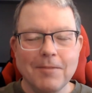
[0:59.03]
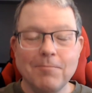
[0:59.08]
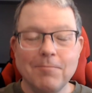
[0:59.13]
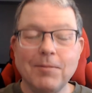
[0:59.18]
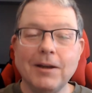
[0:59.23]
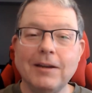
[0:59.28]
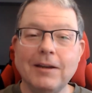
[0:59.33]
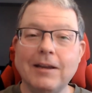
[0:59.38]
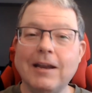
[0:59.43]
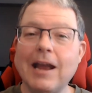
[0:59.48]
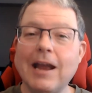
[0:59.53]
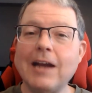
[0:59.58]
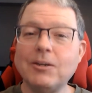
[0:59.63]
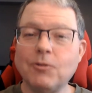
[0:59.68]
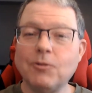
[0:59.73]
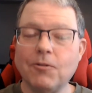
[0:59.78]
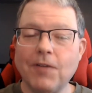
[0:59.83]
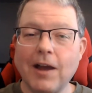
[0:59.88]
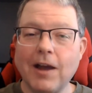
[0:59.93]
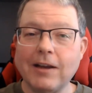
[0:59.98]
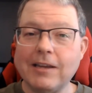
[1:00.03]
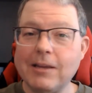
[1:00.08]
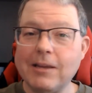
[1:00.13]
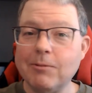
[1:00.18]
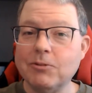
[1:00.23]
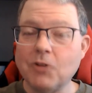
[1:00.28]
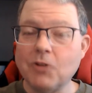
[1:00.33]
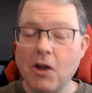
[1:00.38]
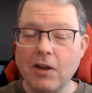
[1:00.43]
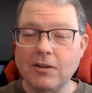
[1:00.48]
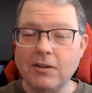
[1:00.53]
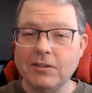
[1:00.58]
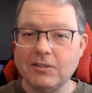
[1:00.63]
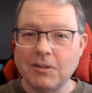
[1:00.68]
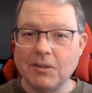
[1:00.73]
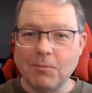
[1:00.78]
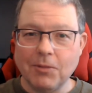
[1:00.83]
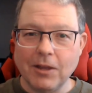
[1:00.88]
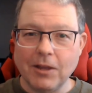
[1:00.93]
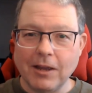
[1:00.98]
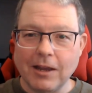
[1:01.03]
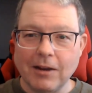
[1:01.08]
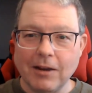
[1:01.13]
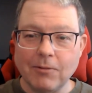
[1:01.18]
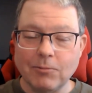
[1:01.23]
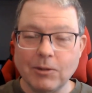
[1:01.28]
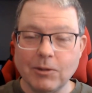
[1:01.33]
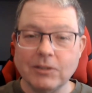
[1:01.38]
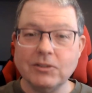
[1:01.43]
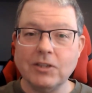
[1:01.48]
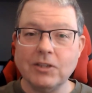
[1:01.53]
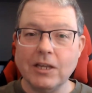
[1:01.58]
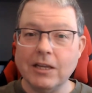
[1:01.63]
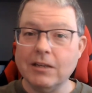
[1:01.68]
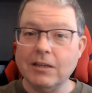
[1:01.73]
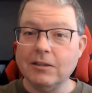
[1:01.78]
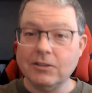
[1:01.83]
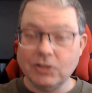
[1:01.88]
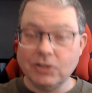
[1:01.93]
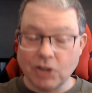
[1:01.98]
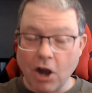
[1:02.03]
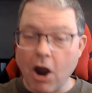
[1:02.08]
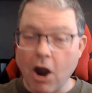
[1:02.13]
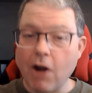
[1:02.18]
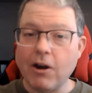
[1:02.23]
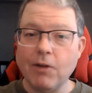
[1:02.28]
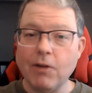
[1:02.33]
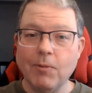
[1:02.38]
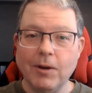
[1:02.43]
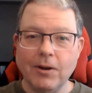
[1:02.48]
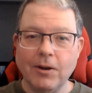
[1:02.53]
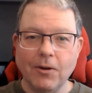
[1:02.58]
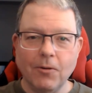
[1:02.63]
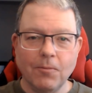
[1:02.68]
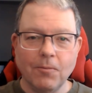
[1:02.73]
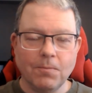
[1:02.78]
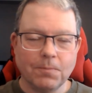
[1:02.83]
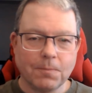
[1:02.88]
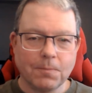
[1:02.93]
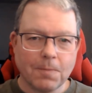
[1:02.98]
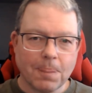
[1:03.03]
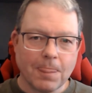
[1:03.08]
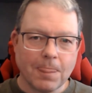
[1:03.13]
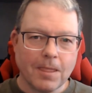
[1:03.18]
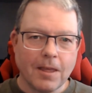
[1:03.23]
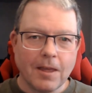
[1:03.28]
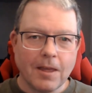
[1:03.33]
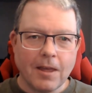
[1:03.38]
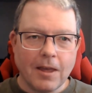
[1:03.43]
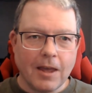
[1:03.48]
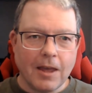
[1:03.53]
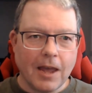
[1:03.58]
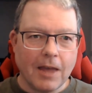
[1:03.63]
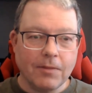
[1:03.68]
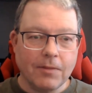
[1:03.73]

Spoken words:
But in actual fact, he was on to something, and it was the Johari Window. And the